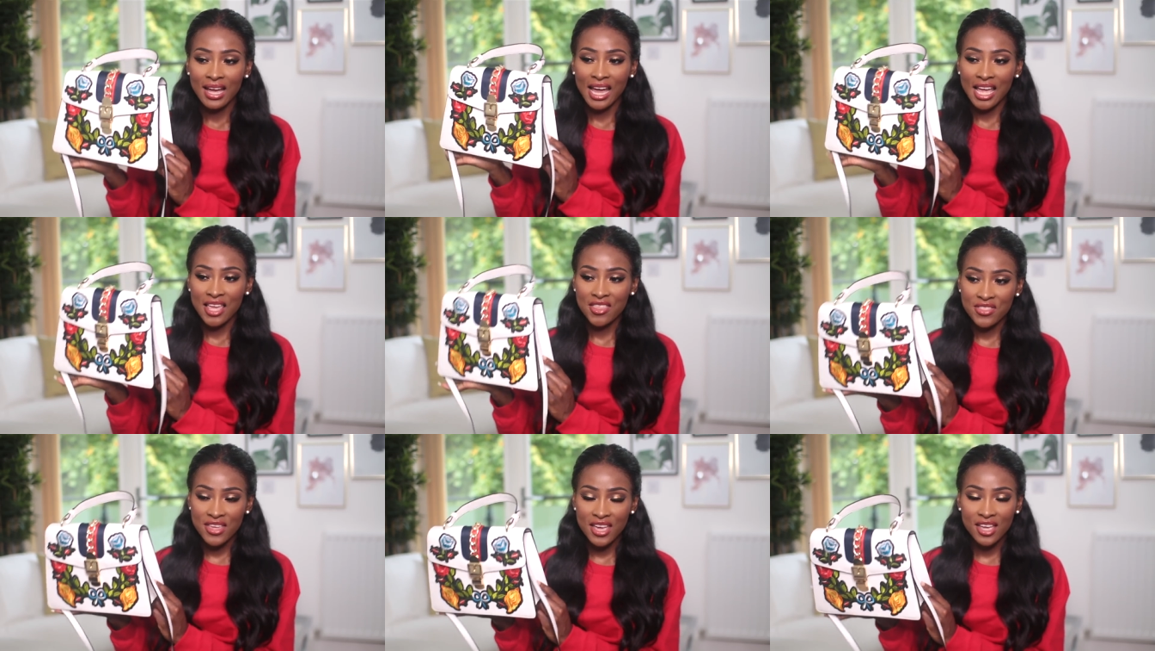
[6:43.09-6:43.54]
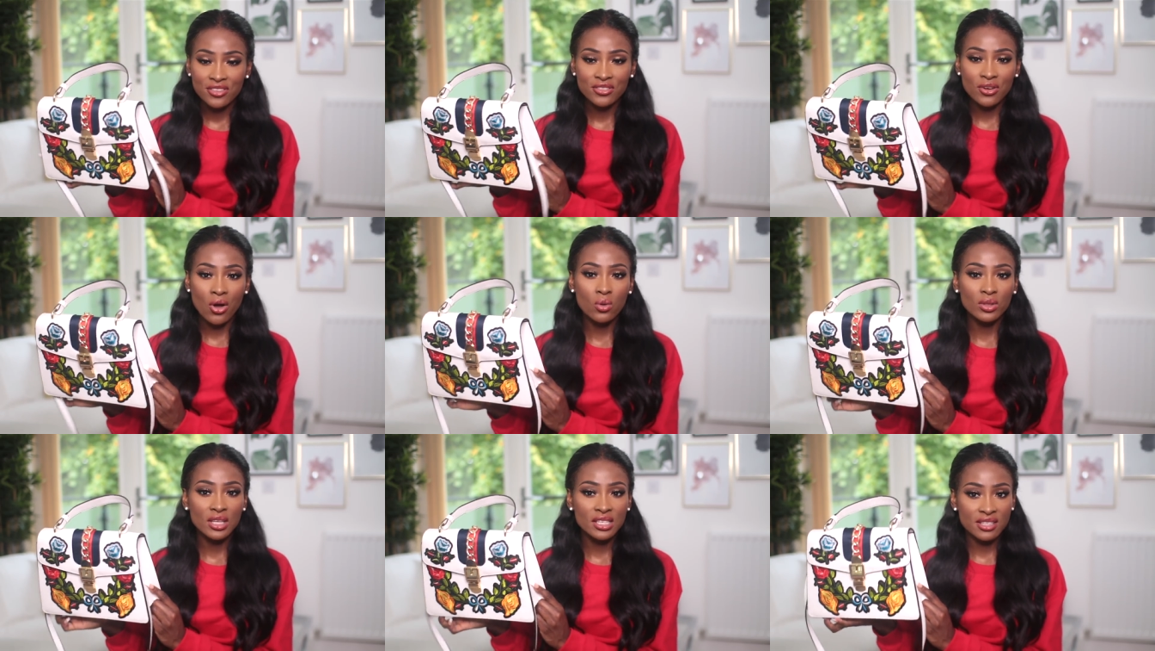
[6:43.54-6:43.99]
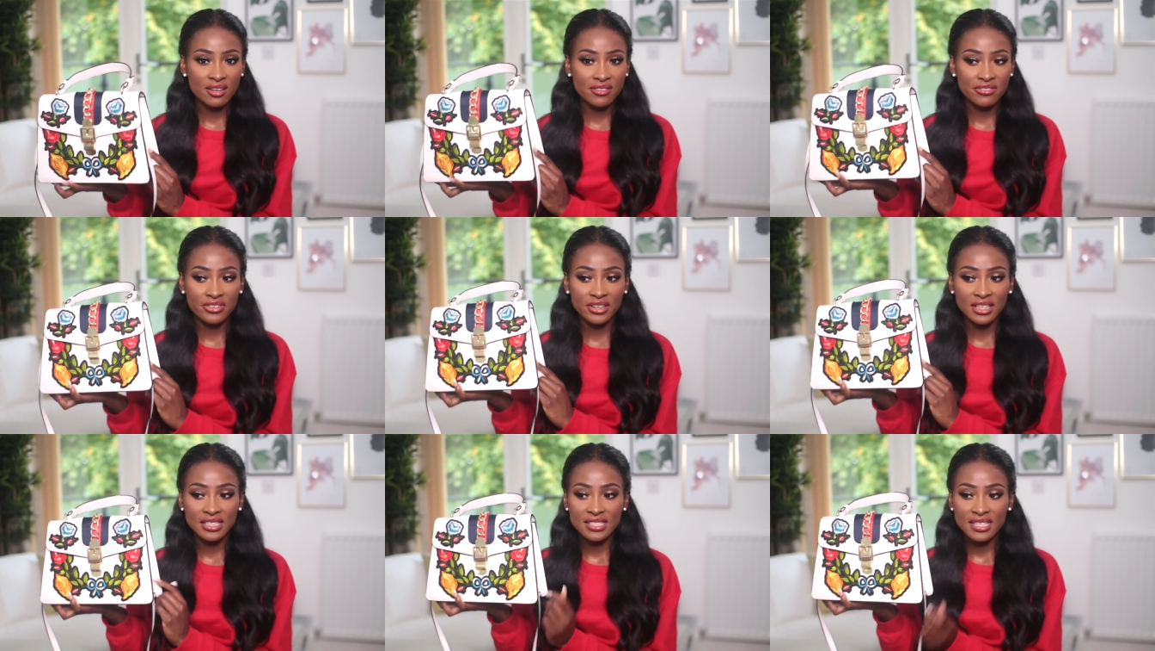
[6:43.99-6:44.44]
i think the only
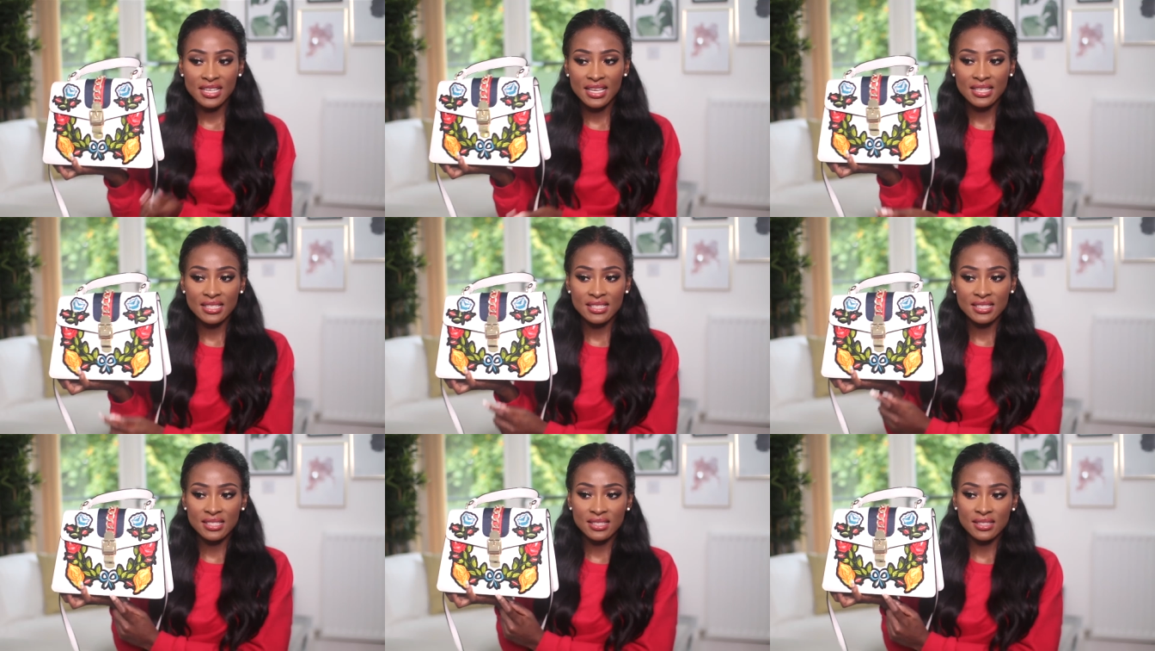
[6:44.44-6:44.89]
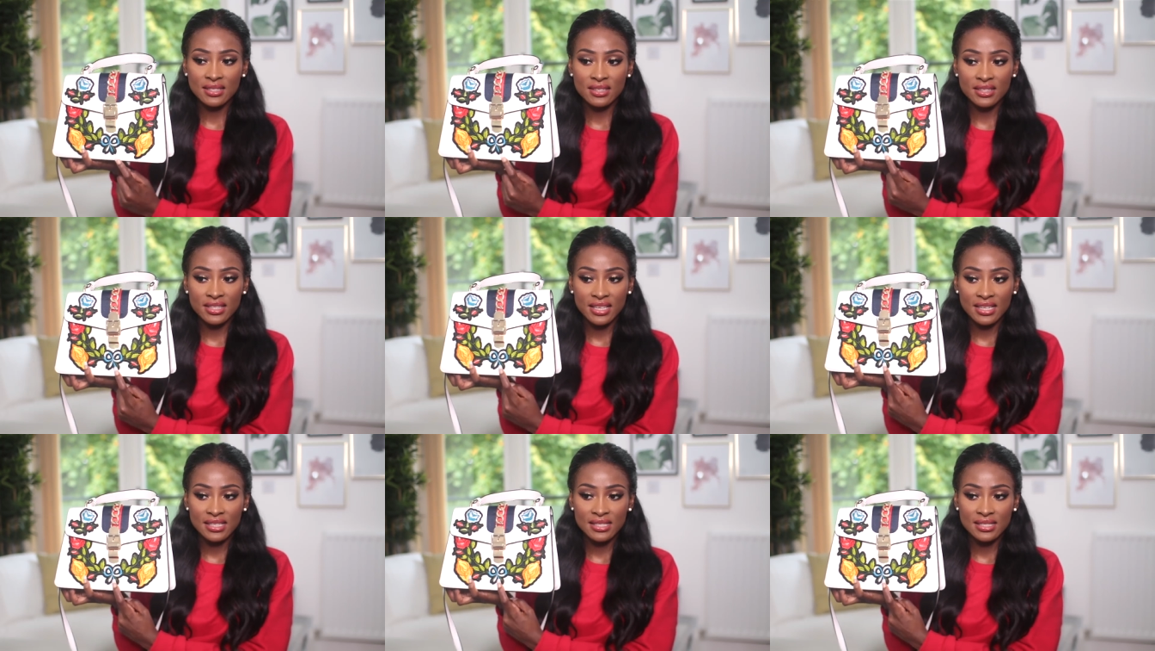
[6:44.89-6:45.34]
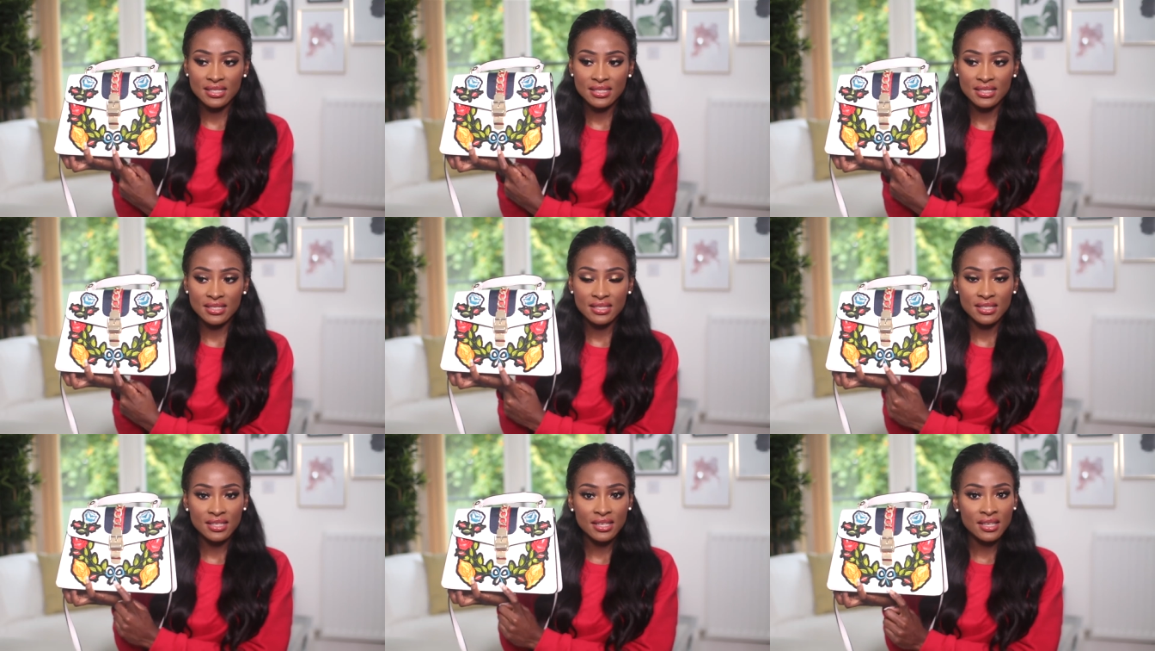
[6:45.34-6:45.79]
difference is
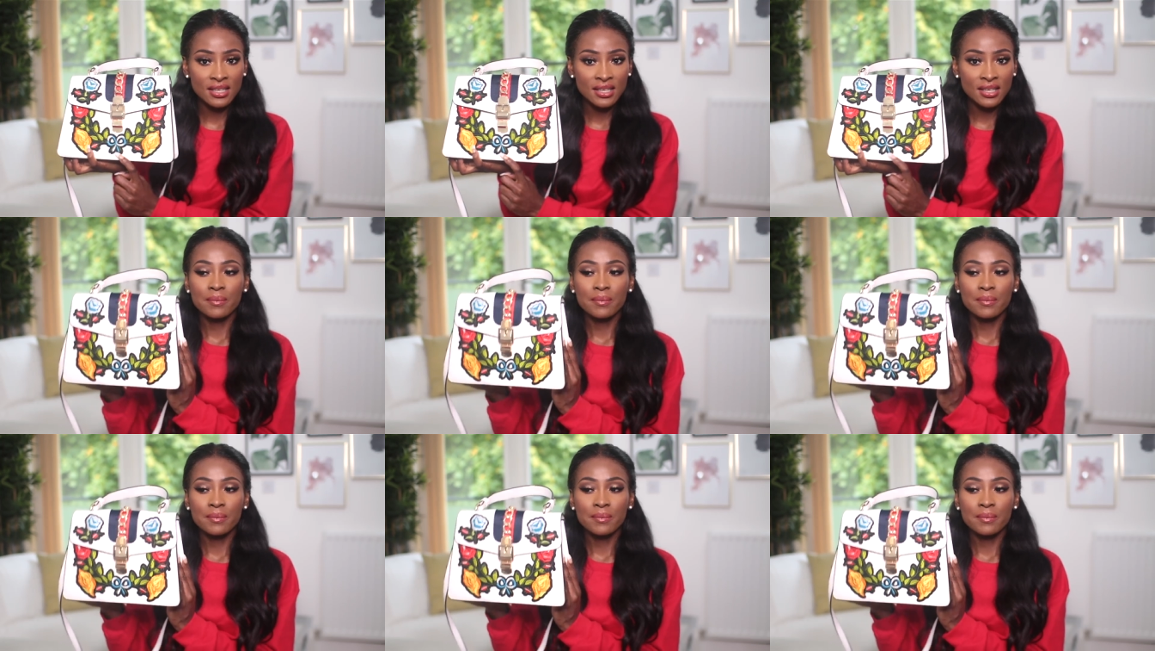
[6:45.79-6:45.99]
this